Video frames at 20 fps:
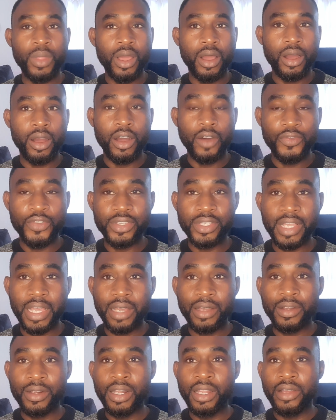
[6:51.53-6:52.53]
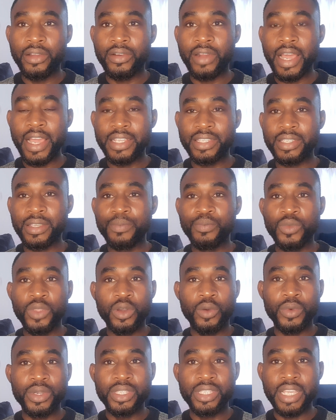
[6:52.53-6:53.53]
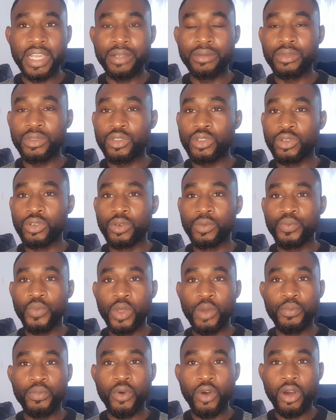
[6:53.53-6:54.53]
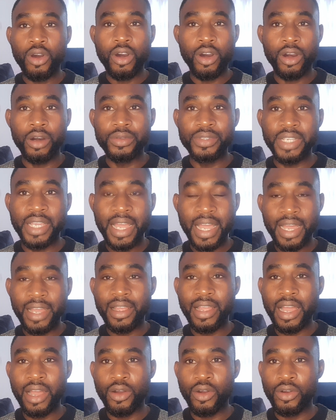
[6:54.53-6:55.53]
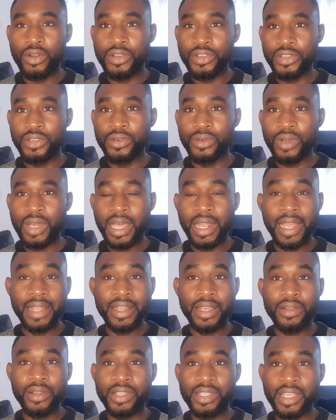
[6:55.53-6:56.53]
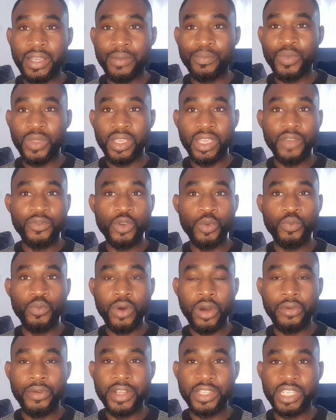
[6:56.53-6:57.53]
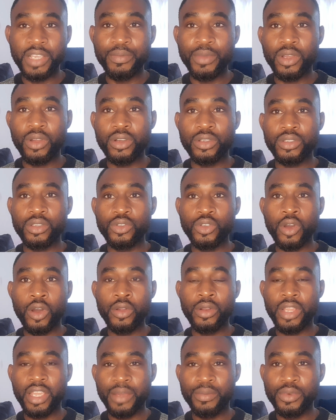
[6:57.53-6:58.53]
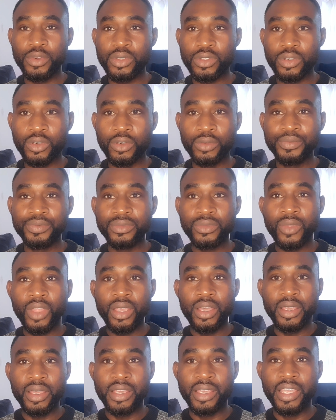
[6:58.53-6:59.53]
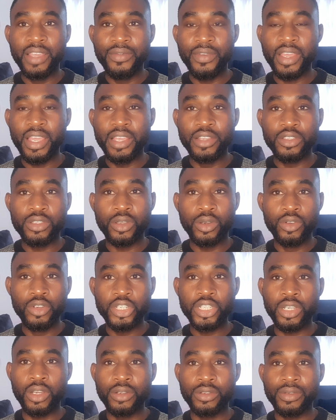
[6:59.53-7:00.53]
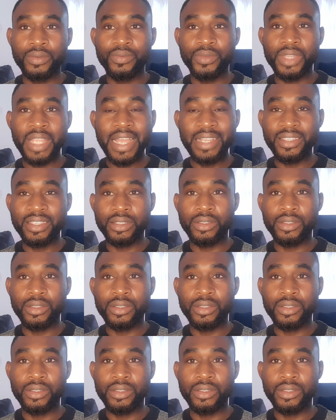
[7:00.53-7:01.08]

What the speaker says: officer, right? We tend to pour all the anger on you, and at the end of the day give you poor rating because you're able to give a solution that